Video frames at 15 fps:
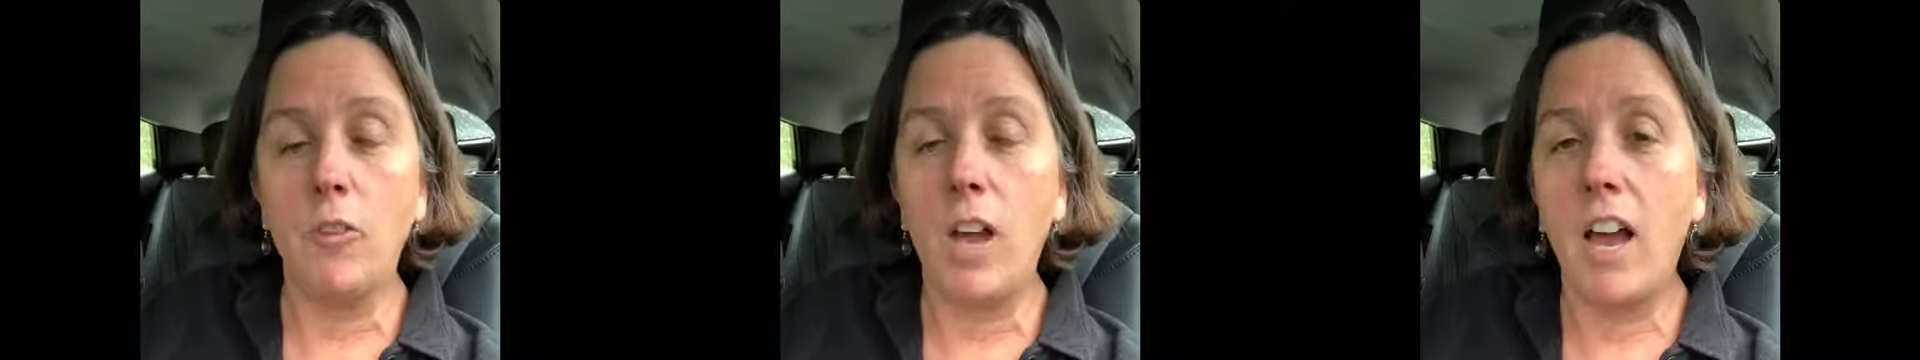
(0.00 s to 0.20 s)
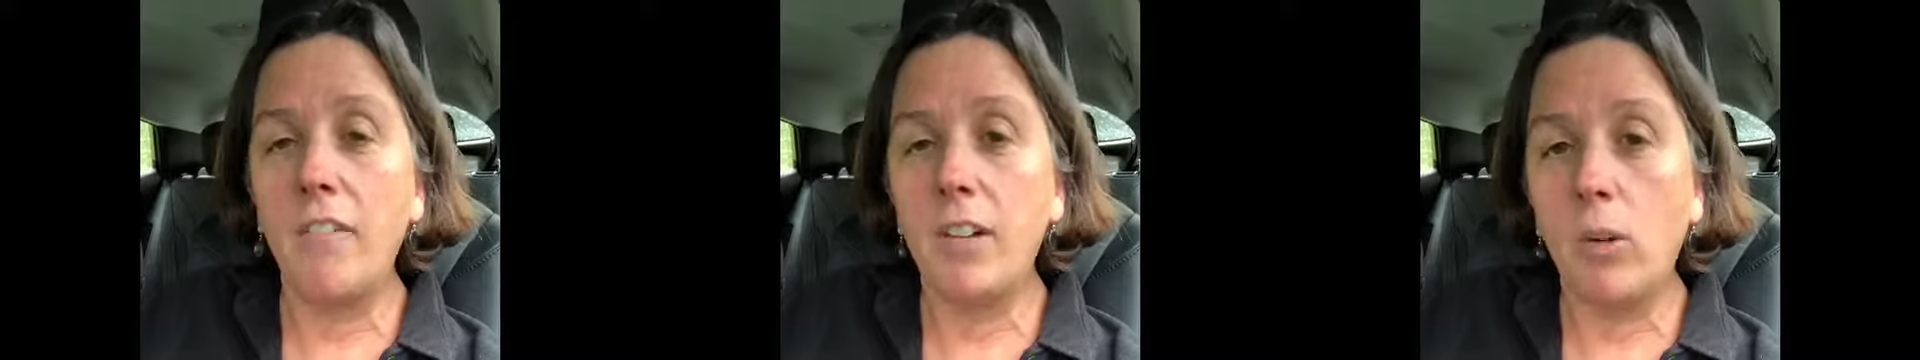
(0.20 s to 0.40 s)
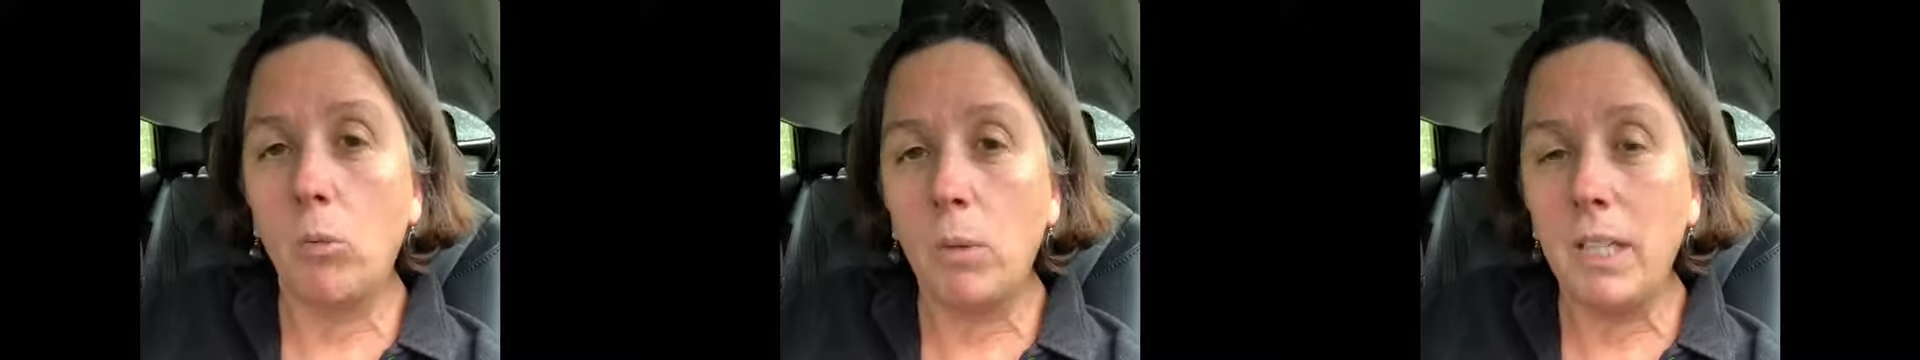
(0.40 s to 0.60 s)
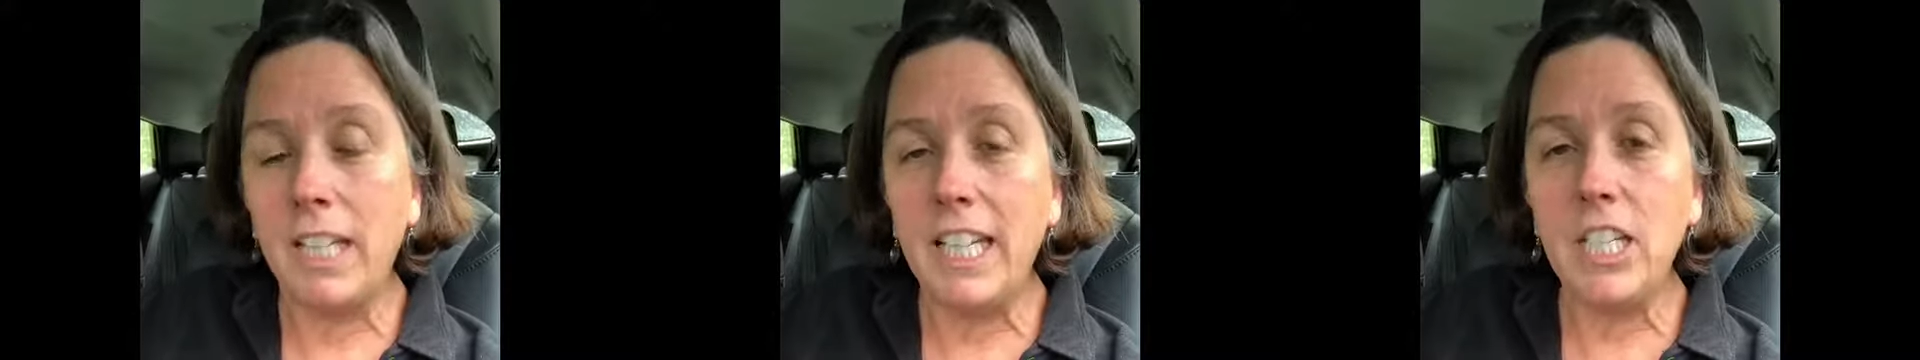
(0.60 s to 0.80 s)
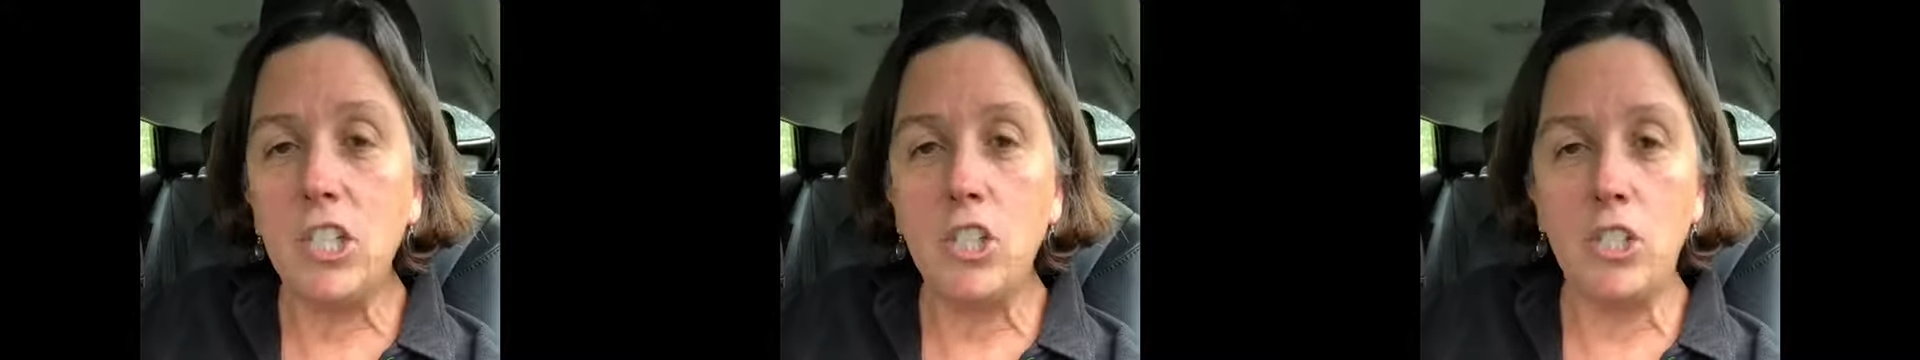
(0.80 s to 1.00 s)
You're having a
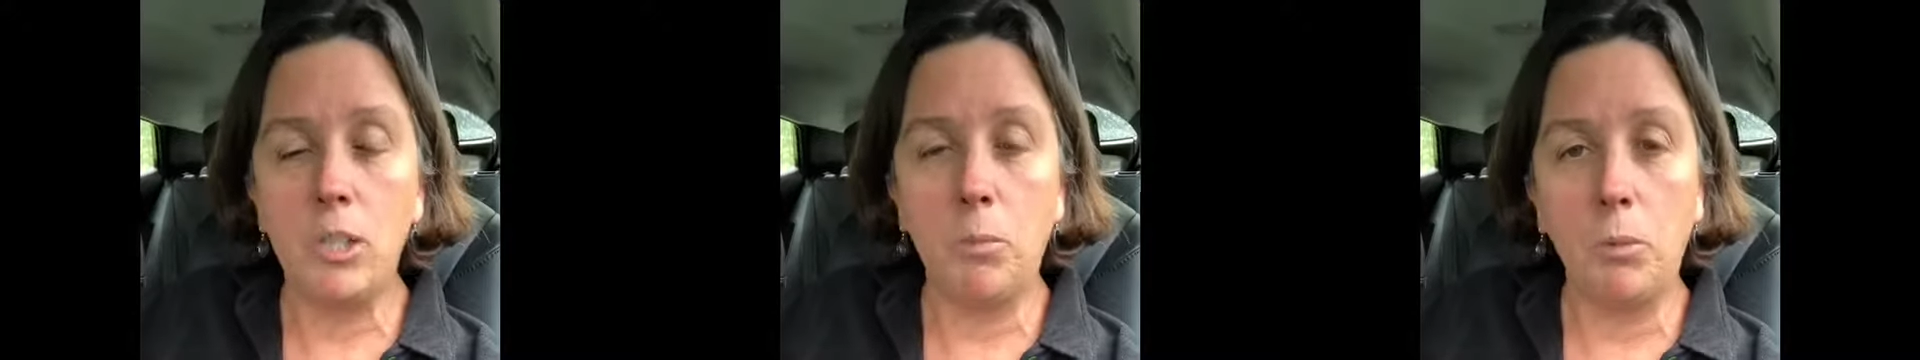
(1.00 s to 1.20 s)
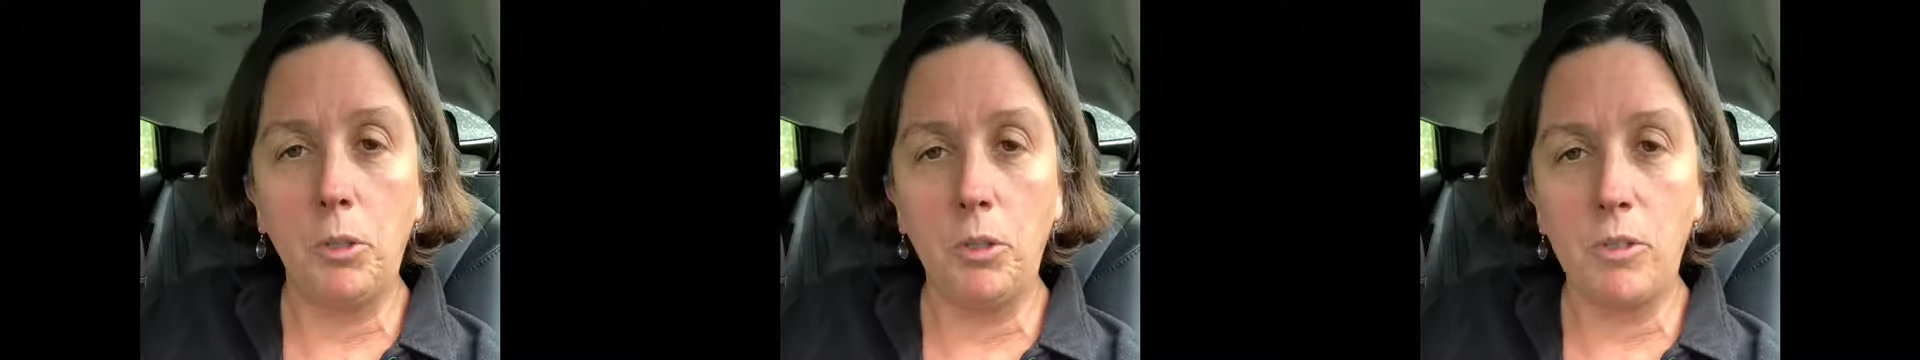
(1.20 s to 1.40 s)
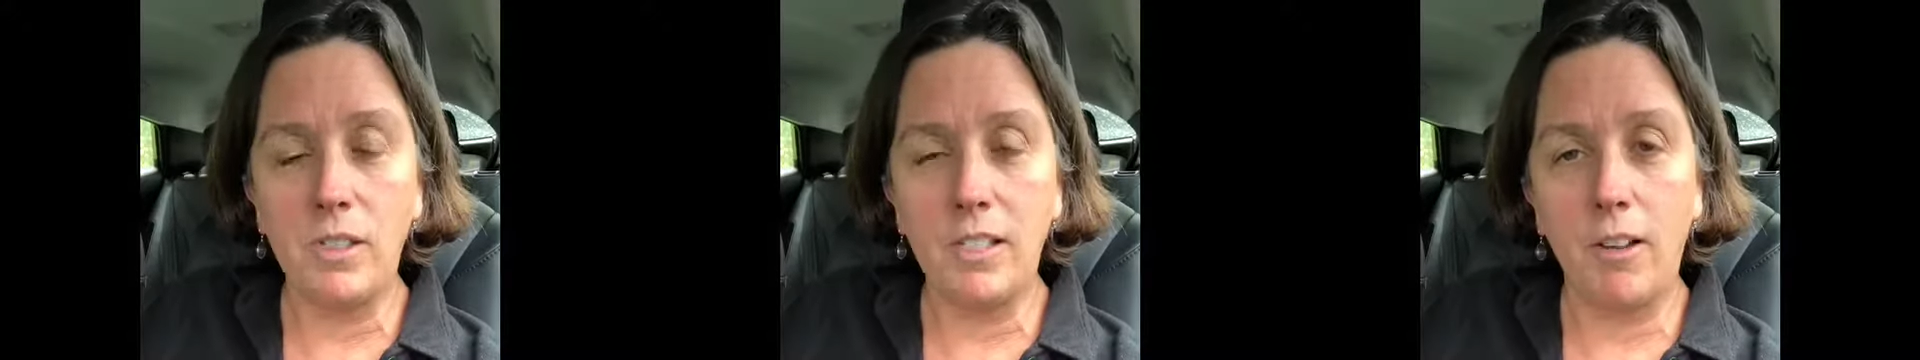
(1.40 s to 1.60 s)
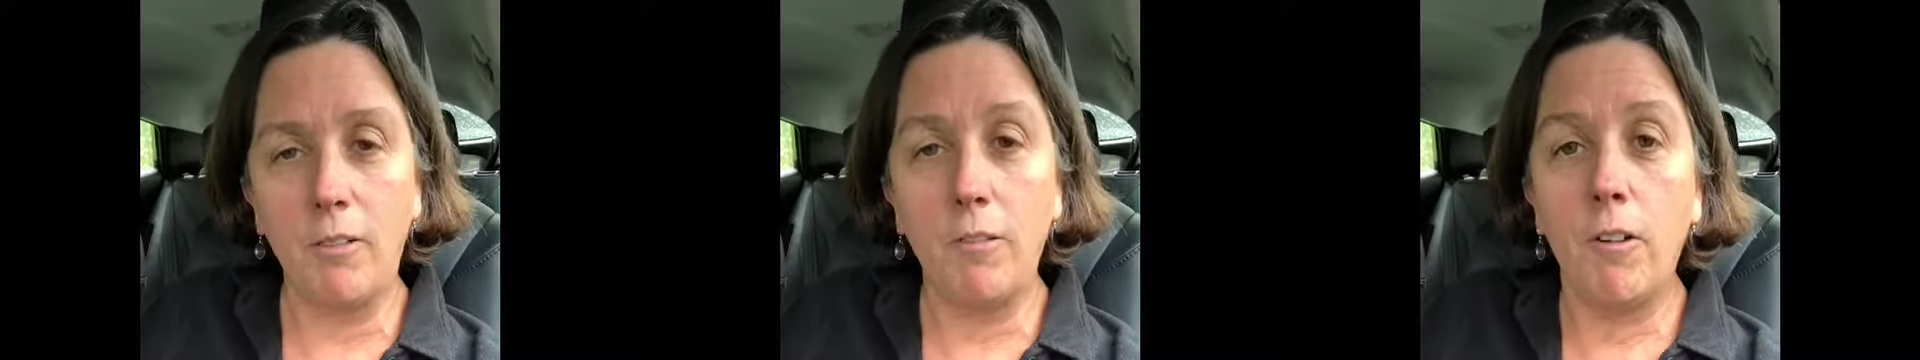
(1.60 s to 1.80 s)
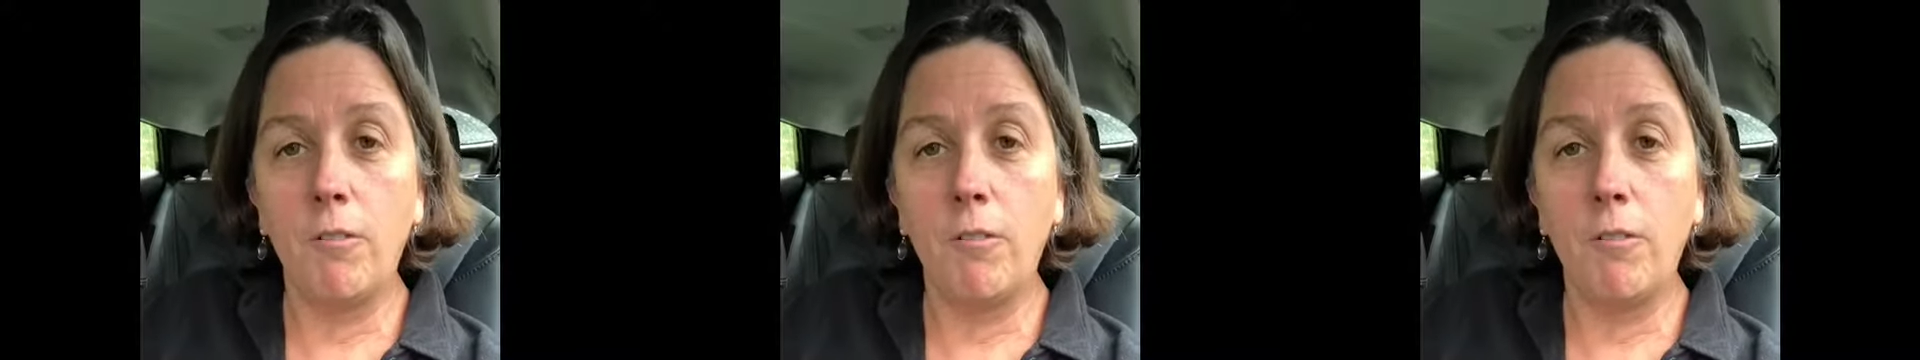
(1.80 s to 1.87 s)
relationship with yourself